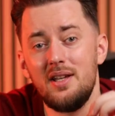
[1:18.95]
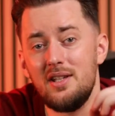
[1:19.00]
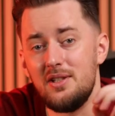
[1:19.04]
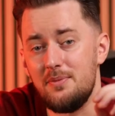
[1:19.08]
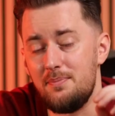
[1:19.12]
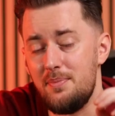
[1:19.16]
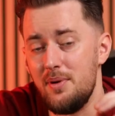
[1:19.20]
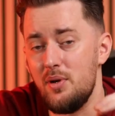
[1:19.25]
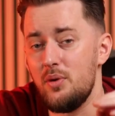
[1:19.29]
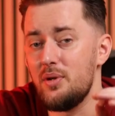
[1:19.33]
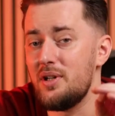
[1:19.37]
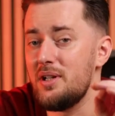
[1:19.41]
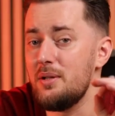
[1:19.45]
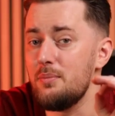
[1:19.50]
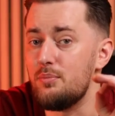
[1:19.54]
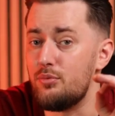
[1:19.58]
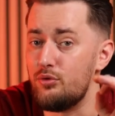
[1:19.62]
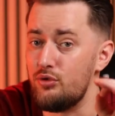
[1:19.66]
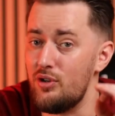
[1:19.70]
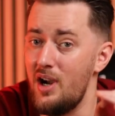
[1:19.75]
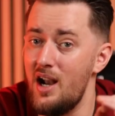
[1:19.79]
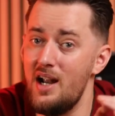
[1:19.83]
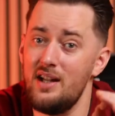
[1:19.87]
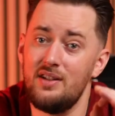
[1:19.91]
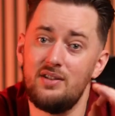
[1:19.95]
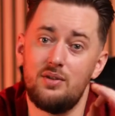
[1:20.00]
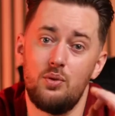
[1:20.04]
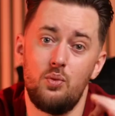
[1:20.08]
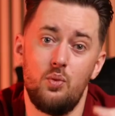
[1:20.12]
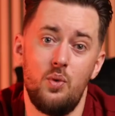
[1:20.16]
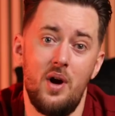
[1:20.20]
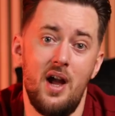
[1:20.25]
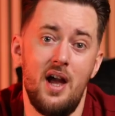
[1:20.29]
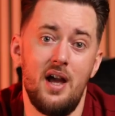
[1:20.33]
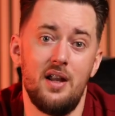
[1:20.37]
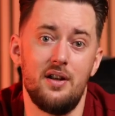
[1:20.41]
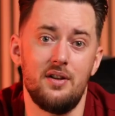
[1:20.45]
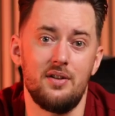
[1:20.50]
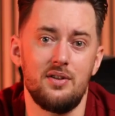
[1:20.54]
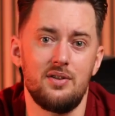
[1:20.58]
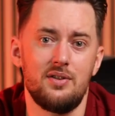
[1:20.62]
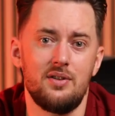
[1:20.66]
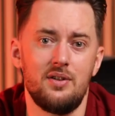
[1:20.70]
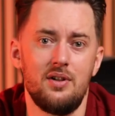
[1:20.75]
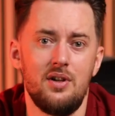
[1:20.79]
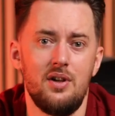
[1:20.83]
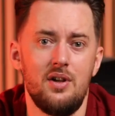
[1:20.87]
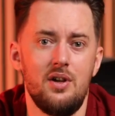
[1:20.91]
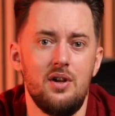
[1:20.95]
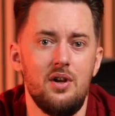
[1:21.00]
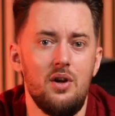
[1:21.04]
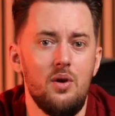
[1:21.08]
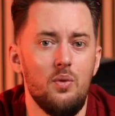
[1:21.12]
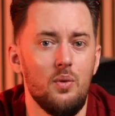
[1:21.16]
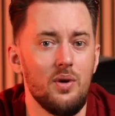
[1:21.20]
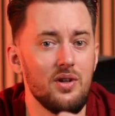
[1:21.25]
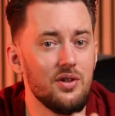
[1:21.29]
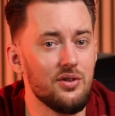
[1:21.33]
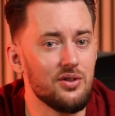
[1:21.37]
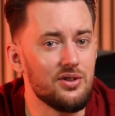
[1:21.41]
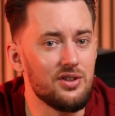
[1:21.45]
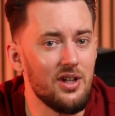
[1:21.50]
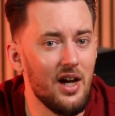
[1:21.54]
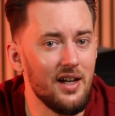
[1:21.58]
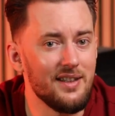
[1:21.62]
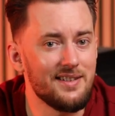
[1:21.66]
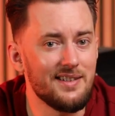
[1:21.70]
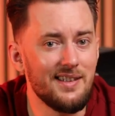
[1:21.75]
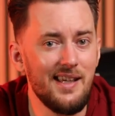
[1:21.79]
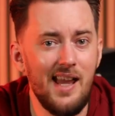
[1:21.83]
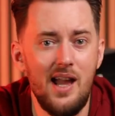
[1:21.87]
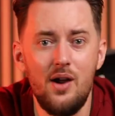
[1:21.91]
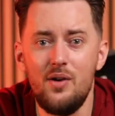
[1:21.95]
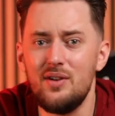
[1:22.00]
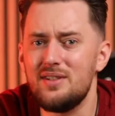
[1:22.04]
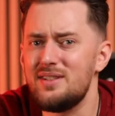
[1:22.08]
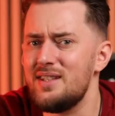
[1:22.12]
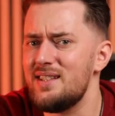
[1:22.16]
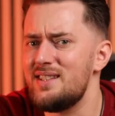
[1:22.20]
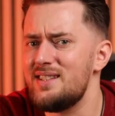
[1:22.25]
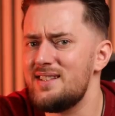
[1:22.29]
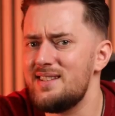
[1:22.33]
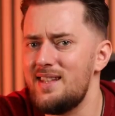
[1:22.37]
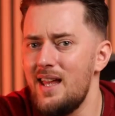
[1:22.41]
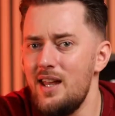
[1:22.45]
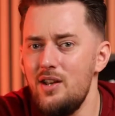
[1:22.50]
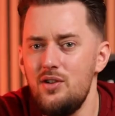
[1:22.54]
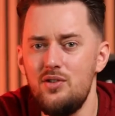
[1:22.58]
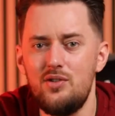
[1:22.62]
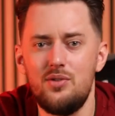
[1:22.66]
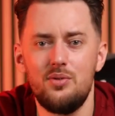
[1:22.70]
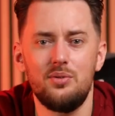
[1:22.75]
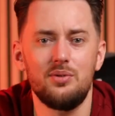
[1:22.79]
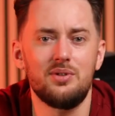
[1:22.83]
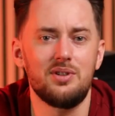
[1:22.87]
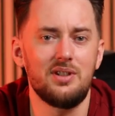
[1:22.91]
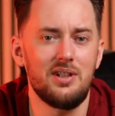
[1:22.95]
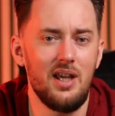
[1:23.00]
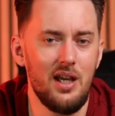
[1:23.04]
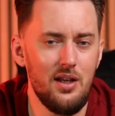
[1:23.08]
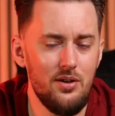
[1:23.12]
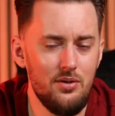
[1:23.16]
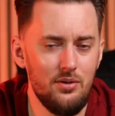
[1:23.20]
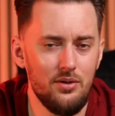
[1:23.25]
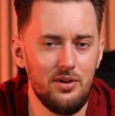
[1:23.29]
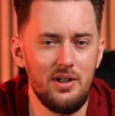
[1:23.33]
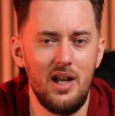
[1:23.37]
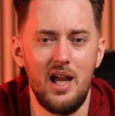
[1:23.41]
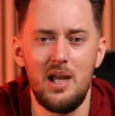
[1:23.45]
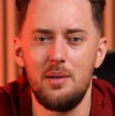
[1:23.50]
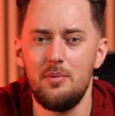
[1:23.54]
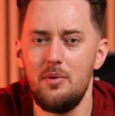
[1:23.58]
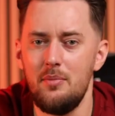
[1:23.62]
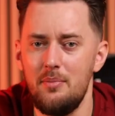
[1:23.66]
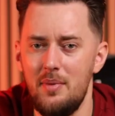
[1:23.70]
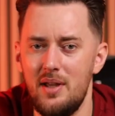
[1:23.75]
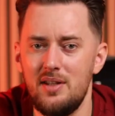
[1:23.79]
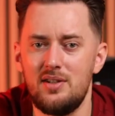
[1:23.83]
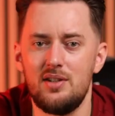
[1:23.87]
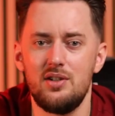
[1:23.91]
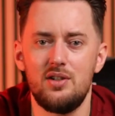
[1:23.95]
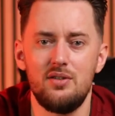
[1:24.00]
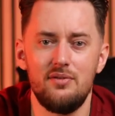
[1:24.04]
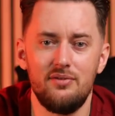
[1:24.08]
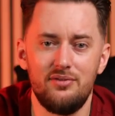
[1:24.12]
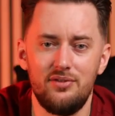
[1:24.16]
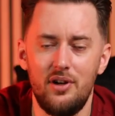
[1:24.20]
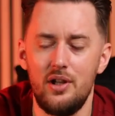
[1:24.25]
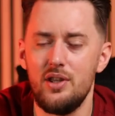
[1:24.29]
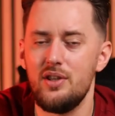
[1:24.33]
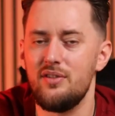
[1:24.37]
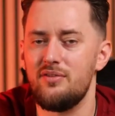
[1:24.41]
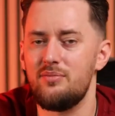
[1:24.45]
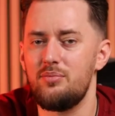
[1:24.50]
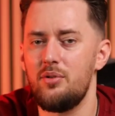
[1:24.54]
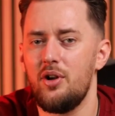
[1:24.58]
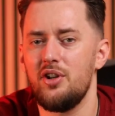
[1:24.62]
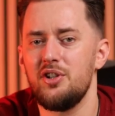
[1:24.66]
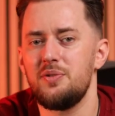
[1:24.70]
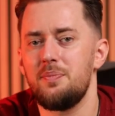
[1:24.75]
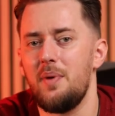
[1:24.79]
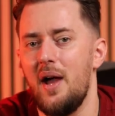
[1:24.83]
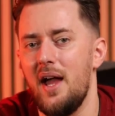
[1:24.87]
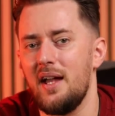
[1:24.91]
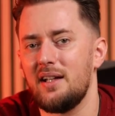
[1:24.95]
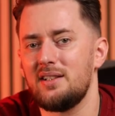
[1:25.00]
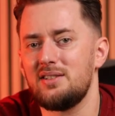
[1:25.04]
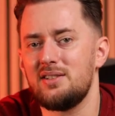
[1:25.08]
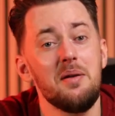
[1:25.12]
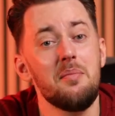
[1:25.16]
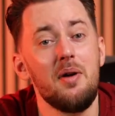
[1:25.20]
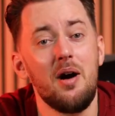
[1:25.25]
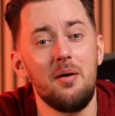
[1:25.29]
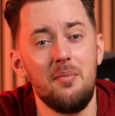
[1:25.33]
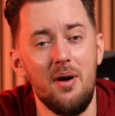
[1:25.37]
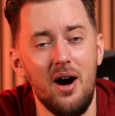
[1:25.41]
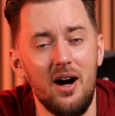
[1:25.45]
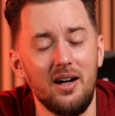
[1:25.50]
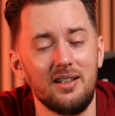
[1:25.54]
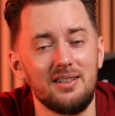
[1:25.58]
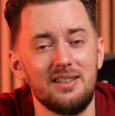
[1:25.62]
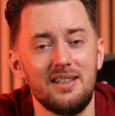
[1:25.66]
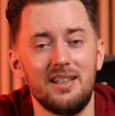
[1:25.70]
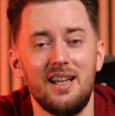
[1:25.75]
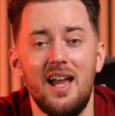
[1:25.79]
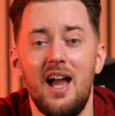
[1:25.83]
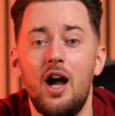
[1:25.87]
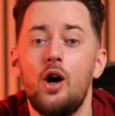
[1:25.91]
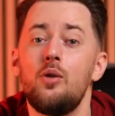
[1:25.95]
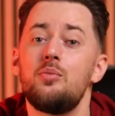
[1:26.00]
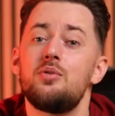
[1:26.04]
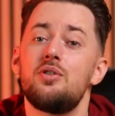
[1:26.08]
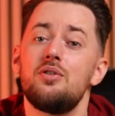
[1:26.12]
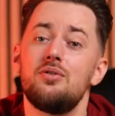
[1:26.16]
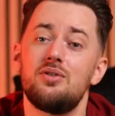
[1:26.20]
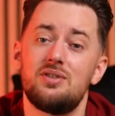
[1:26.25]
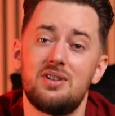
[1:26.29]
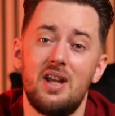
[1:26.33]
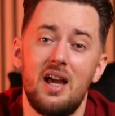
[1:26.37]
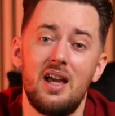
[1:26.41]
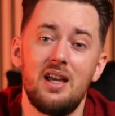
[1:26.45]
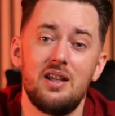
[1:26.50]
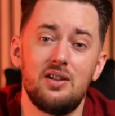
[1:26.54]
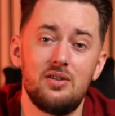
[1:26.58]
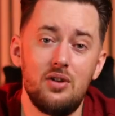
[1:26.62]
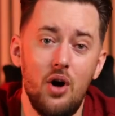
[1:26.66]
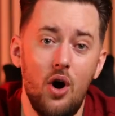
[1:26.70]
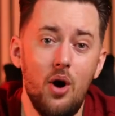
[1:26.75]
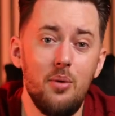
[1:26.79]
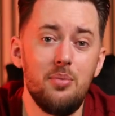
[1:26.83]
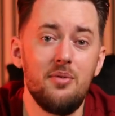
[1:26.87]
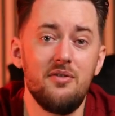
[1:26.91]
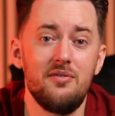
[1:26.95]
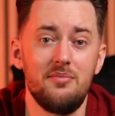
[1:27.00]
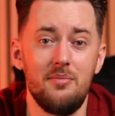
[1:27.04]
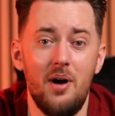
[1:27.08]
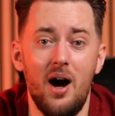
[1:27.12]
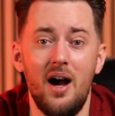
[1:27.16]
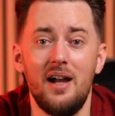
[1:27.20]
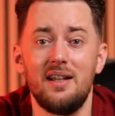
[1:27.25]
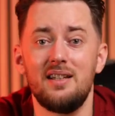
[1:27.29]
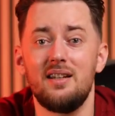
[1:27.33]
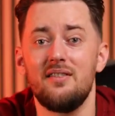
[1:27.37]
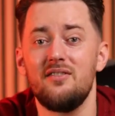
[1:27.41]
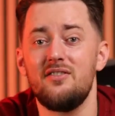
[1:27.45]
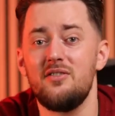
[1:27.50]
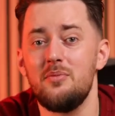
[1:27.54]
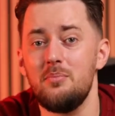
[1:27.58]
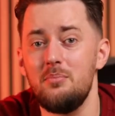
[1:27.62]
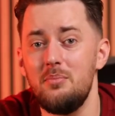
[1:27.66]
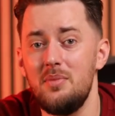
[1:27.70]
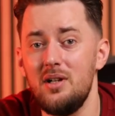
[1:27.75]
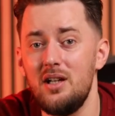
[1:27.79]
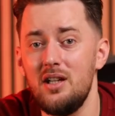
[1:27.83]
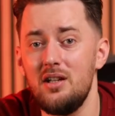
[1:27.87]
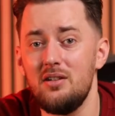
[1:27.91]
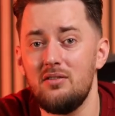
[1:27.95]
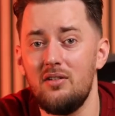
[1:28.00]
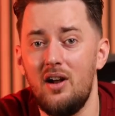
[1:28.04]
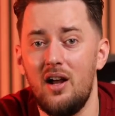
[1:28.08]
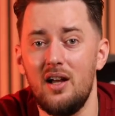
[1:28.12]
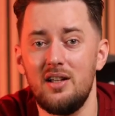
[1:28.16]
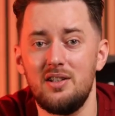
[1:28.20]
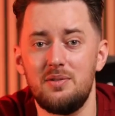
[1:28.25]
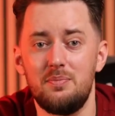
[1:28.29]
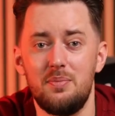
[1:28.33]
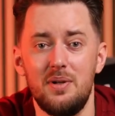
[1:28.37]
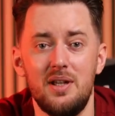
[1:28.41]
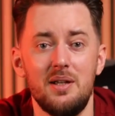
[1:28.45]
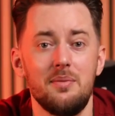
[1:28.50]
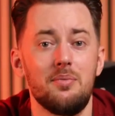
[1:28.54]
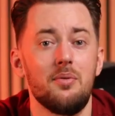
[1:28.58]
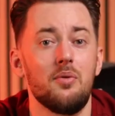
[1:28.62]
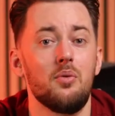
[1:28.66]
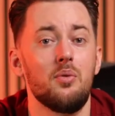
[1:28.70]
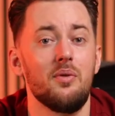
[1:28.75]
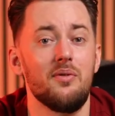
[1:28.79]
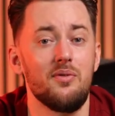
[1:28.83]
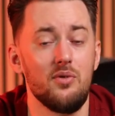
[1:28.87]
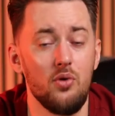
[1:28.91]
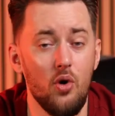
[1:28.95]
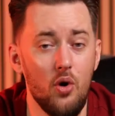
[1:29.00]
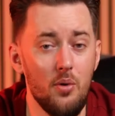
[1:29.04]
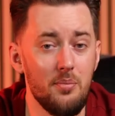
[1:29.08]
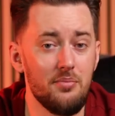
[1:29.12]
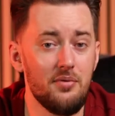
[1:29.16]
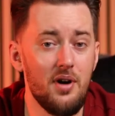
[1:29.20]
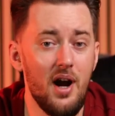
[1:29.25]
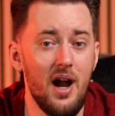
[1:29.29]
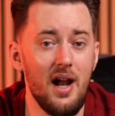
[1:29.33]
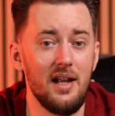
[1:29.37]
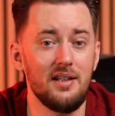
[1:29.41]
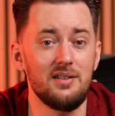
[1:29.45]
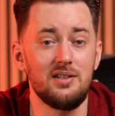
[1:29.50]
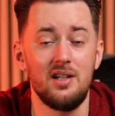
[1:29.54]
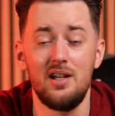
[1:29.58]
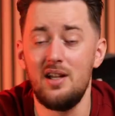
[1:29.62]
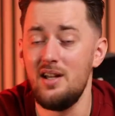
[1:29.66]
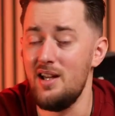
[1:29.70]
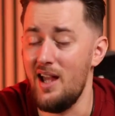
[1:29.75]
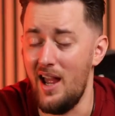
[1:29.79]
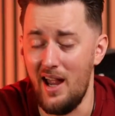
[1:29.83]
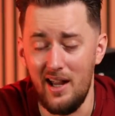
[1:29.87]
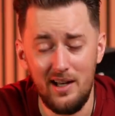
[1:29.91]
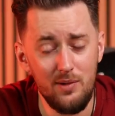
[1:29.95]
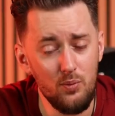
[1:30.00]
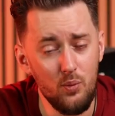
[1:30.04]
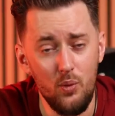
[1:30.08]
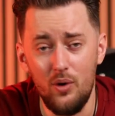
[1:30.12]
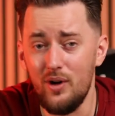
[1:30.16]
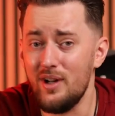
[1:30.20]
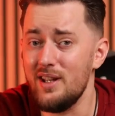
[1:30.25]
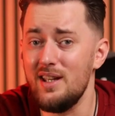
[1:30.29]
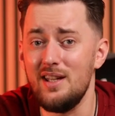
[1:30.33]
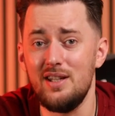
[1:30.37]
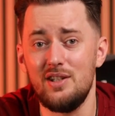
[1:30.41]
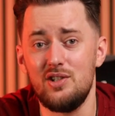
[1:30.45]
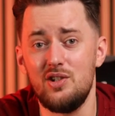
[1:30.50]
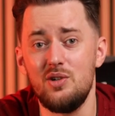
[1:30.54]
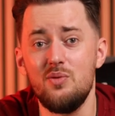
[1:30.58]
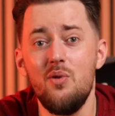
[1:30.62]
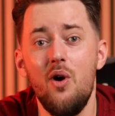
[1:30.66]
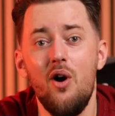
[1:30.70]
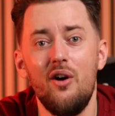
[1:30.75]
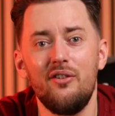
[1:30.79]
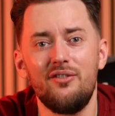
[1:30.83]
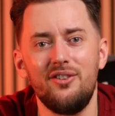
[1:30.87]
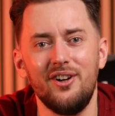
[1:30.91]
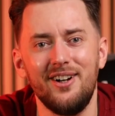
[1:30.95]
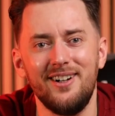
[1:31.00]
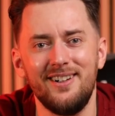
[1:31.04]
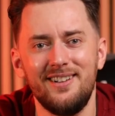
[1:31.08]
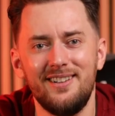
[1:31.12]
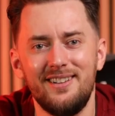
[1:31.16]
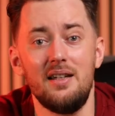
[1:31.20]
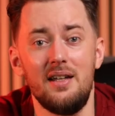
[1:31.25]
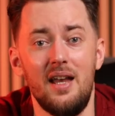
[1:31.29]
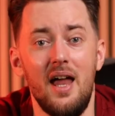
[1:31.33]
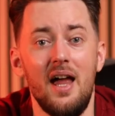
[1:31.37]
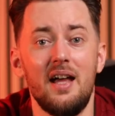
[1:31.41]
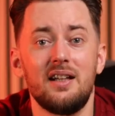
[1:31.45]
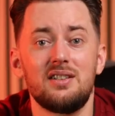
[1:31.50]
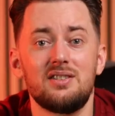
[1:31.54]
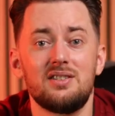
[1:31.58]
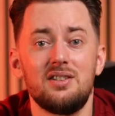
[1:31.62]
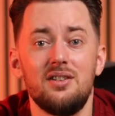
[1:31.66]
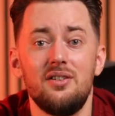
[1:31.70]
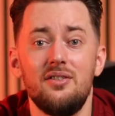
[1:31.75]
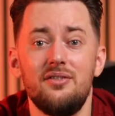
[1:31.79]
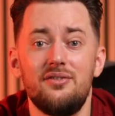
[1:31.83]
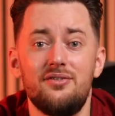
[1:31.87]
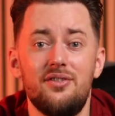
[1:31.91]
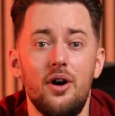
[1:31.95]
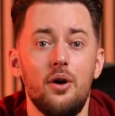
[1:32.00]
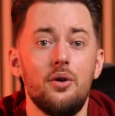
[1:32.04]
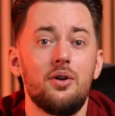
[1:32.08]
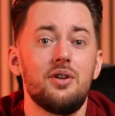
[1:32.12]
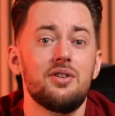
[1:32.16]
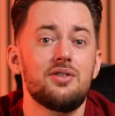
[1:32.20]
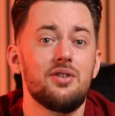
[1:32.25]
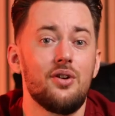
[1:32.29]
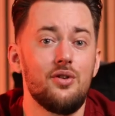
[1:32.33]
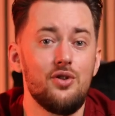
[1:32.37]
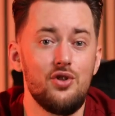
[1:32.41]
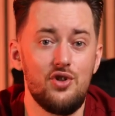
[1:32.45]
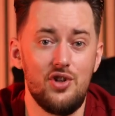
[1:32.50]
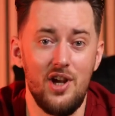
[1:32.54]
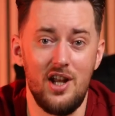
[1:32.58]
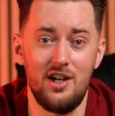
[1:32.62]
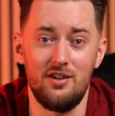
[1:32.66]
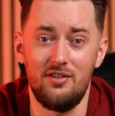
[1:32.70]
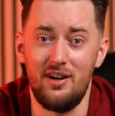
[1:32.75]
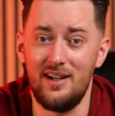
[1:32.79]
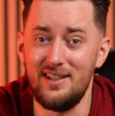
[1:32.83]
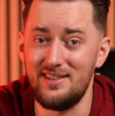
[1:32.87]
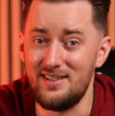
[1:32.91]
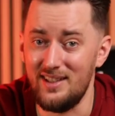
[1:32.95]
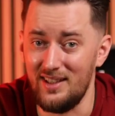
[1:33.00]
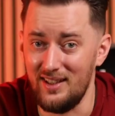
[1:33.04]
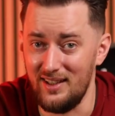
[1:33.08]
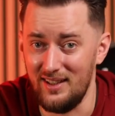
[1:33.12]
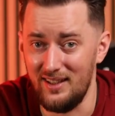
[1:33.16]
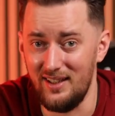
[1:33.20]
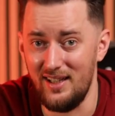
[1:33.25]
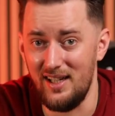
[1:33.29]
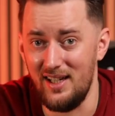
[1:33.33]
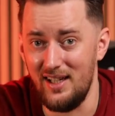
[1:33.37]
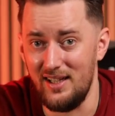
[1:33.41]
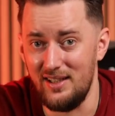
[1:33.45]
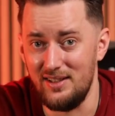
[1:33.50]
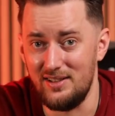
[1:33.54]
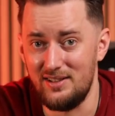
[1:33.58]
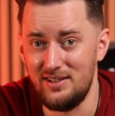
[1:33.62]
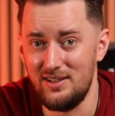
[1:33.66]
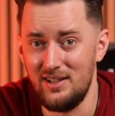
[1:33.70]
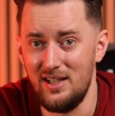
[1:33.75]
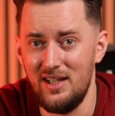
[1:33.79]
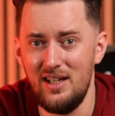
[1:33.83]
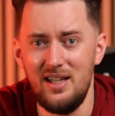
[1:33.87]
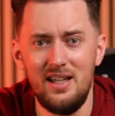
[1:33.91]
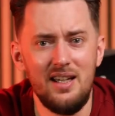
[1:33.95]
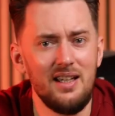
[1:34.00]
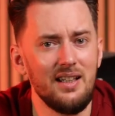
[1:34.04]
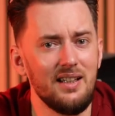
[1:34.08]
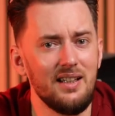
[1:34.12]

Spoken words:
is building brand awareness. When you're starting out, it's essential to get your name and message in front of prospects. Email marketing helps you stay top of mind and familiarize people with your brand and what it is you offer. Next, focus on generating leads.